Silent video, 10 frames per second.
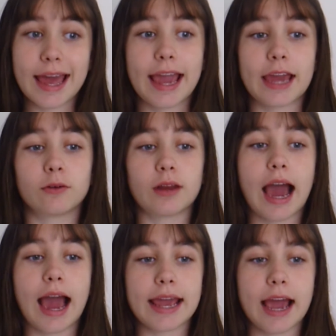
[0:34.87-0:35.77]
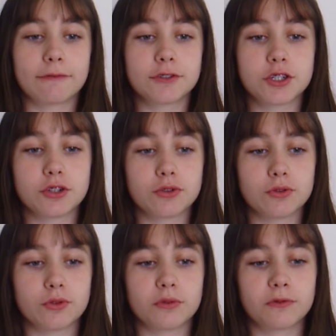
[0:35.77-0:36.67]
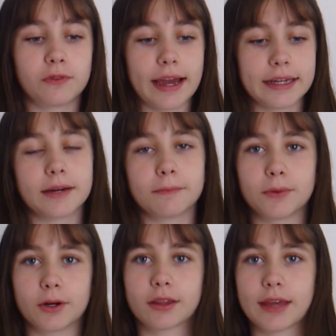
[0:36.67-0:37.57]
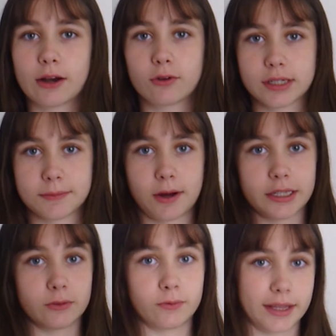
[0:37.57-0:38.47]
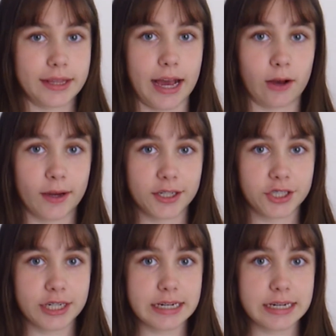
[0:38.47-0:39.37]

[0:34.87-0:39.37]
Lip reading: and I have to find a book that corresponds with that question.